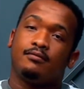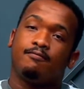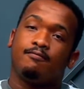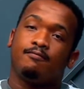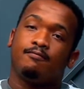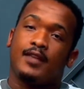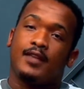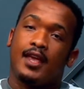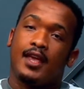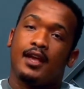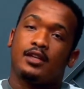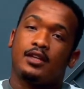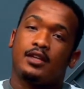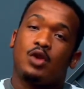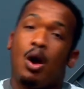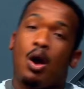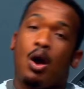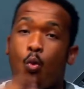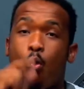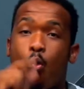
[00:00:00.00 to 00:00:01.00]
Yeah.
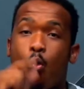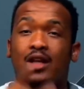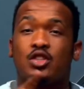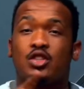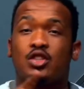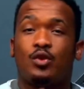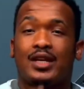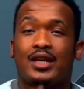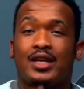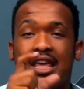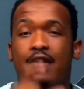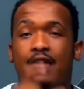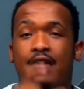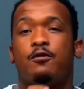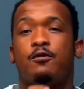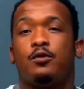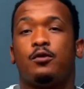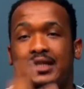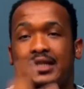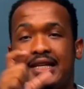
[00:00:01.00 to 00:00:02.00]
So I want to give
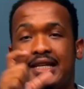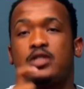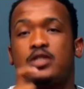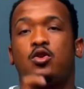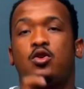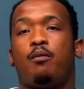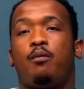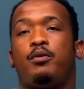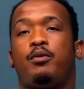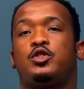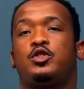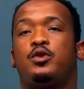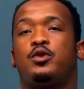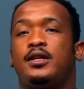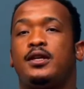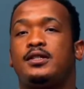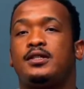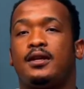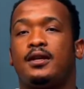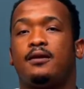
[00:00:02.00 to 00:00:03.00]
you this
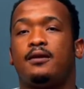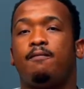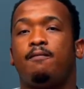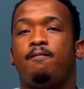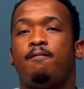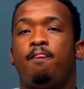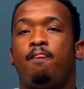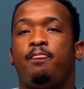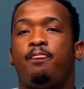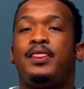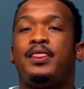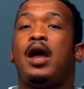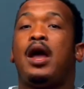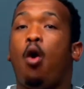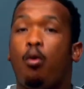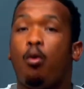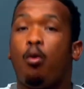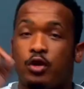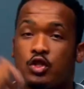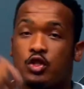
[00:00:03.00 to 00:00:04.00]
opportunity, the
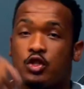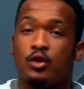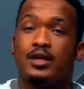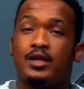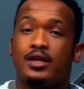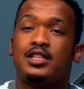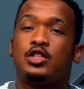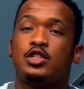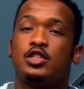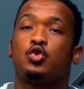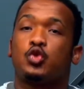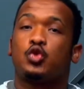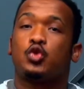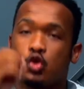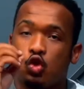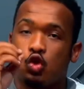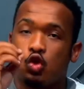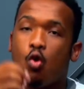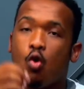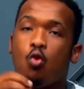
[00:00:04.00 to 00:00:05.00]
opportunity to
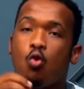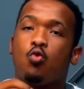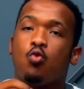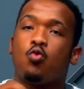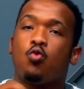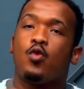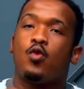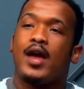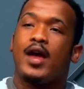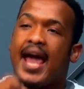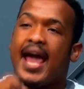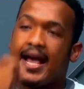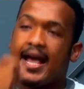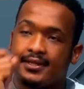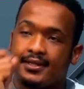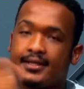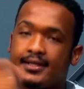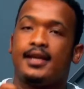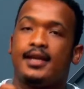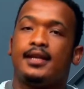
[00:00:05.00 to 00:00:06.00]
sow a
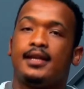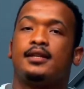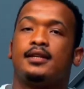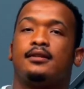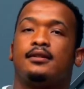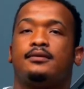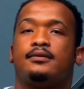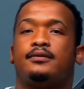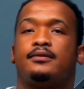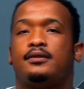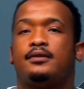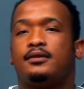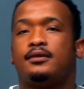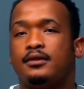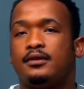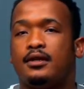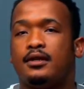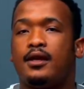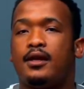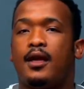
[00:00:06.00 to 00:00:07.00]
seed.
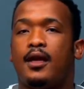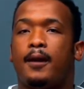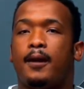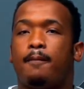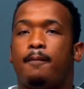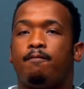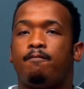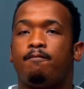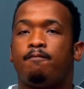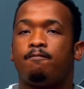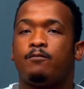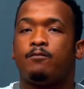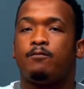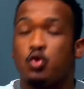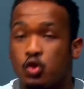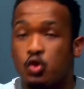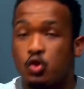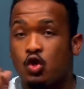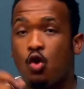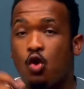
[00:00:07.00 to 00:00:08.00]
Yeah.
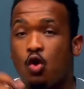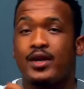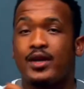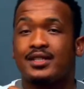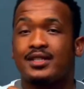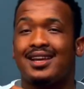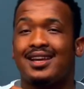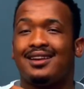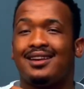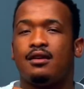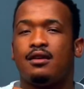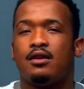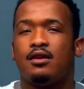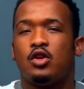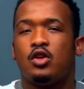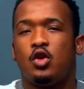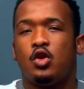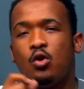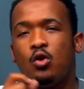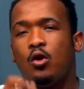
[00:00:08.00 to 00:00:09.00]
To sow a seed.
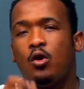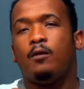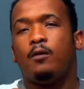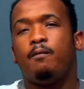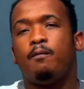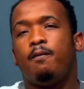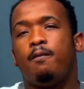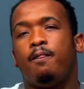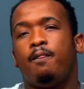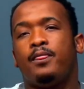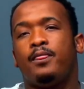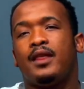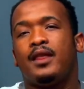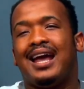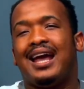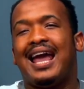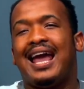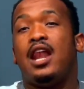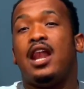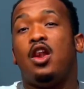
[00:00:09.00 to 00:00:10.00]
You know,
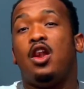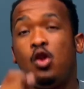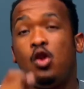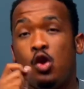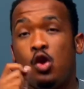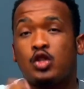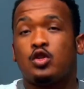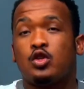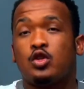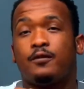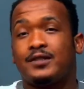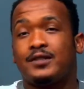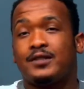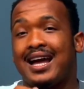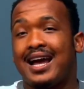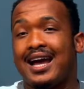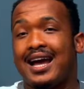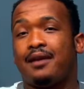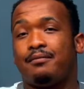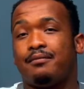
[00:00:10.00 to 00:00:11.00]
a lot of
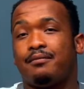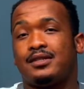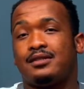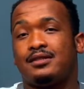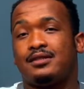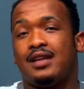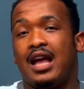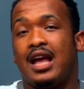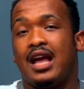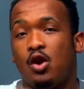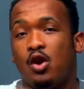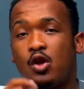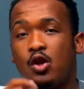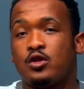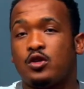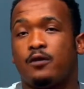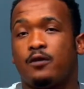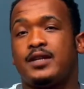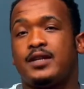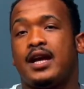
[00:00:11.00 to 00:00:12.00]
times,
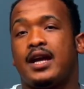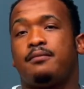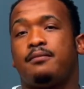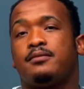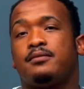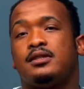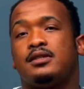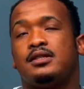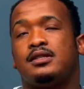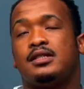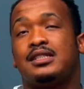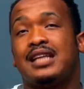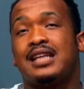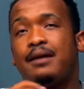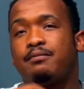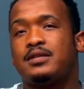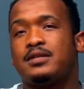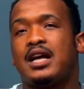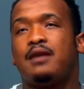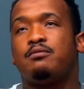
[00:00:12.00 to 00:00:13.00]

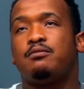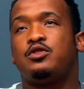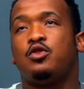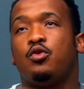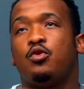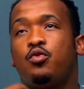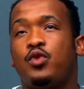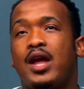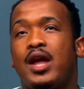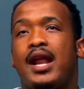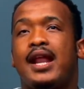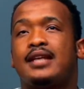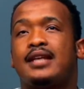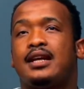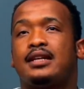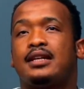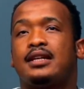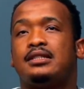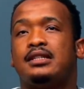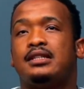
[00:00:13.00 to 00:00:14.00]
sometimes you realize
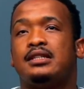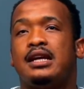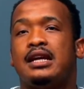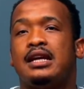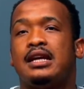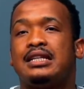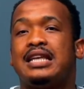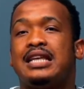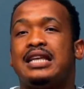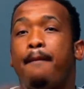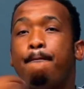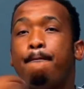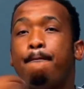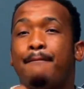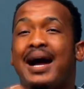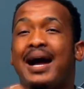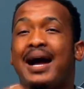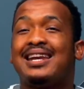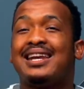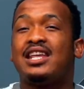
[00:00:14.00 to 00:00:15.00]
that the
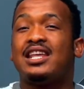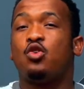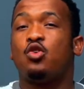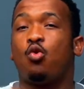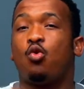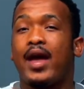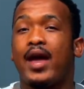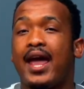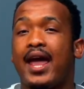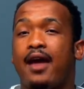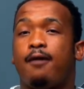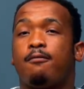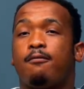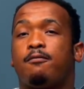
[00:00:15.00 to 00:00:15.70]
money you have,